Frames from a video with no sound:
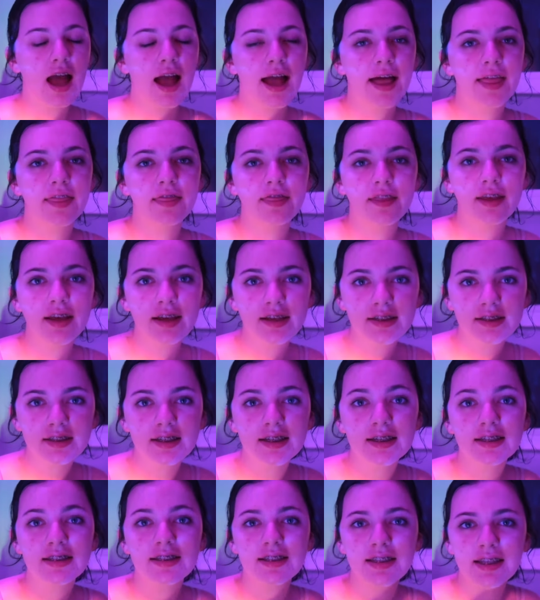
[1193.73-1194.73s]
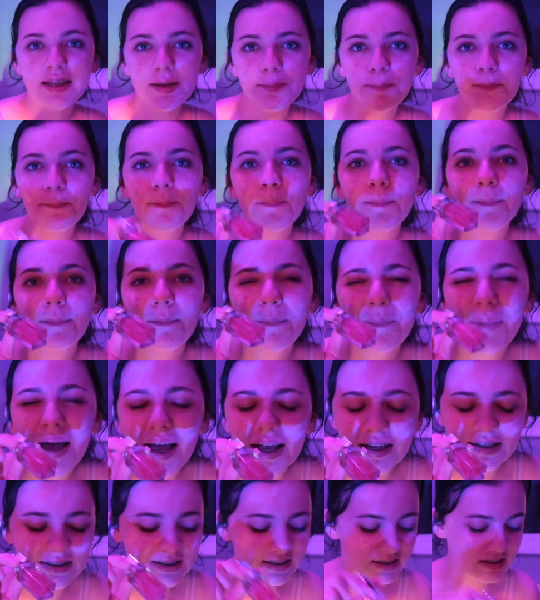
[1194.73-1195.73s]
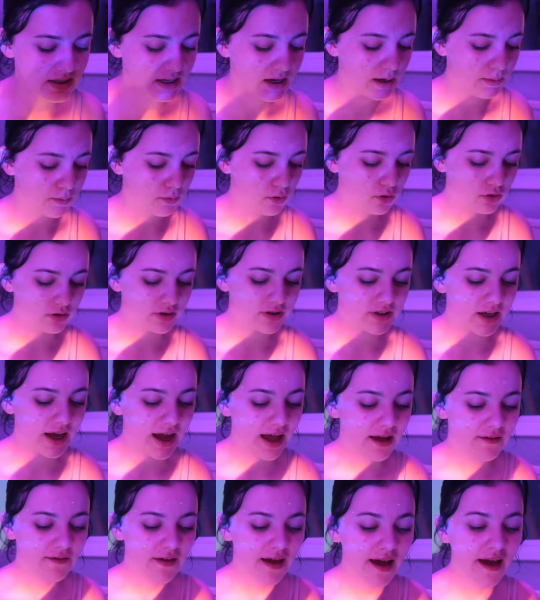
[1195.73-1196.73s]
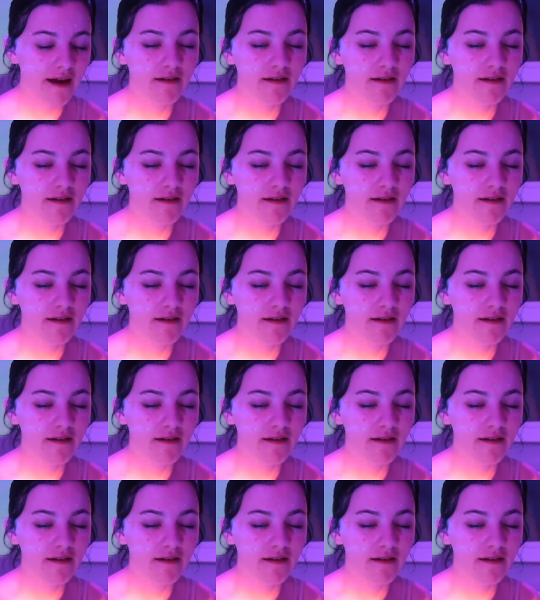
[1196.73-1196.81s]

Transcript: and this is the best lip gloss that I